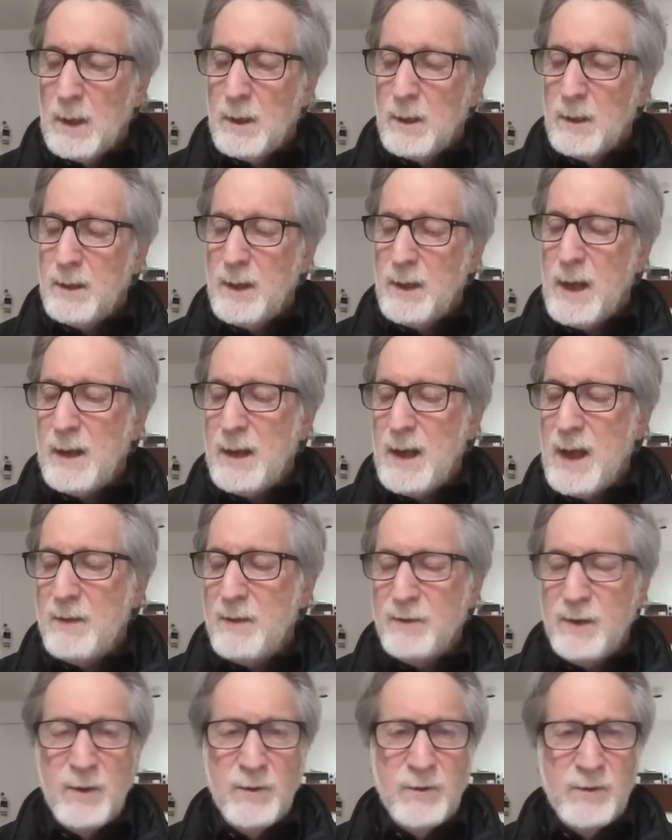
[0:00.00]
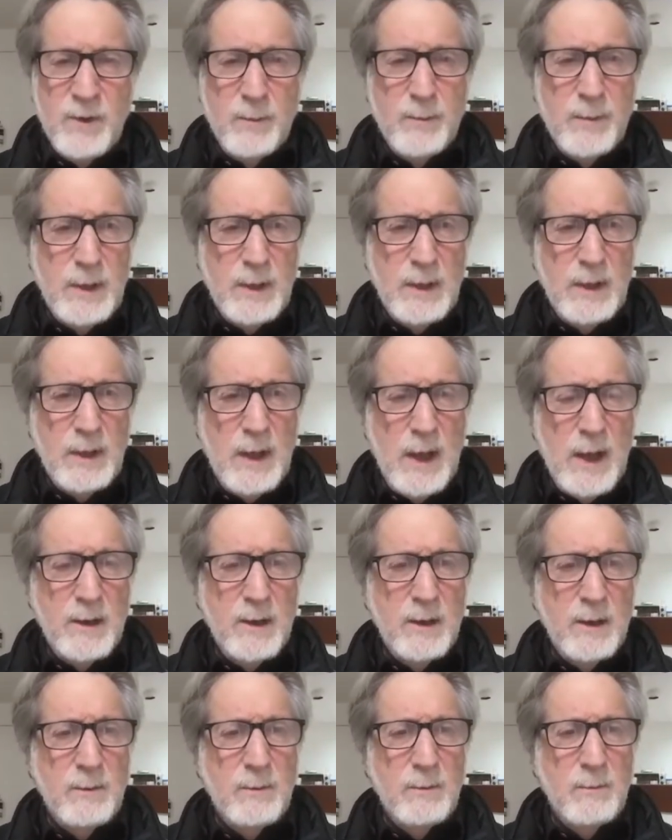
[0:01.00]
that having somebody
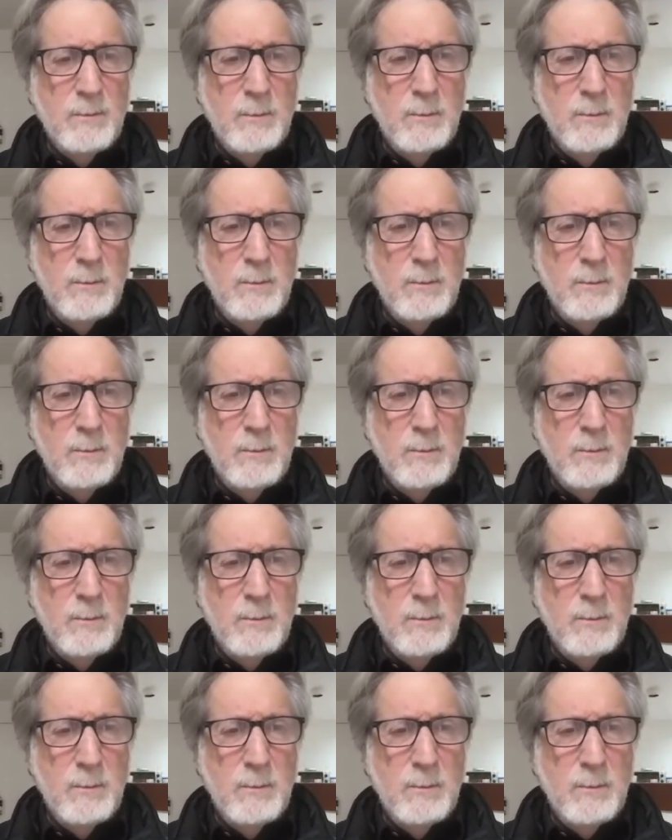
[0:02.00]
edit